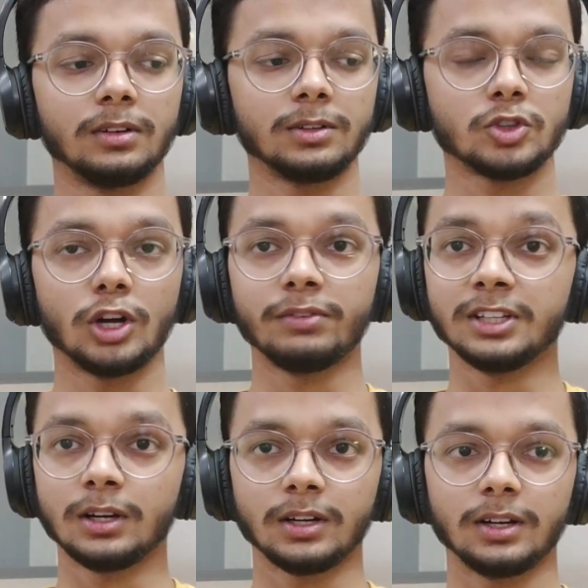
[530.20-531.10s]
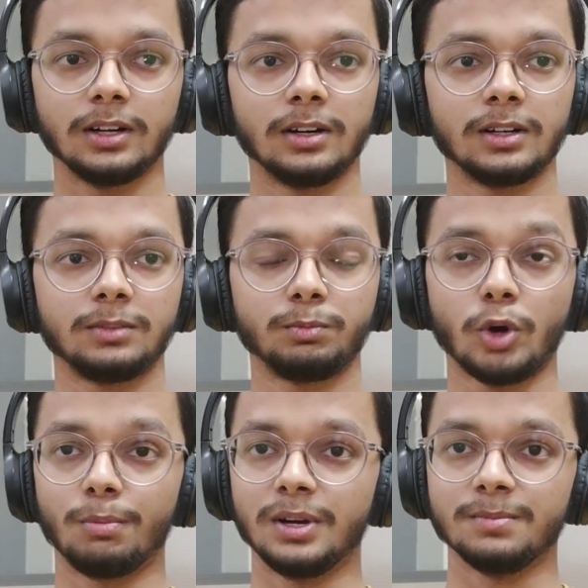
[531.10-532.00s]
solving
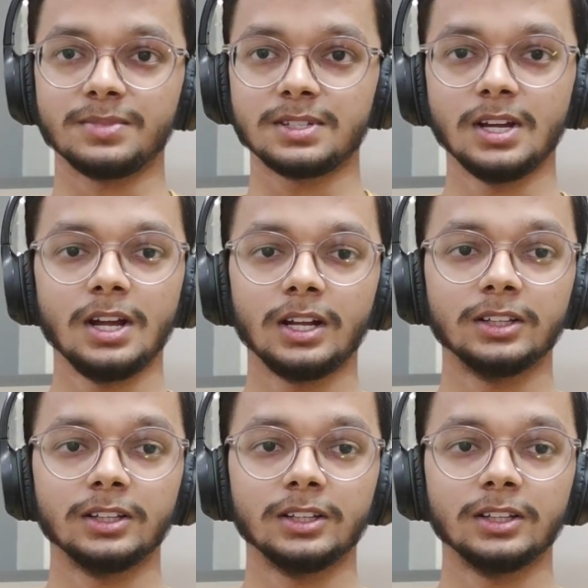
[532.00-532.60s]
problems.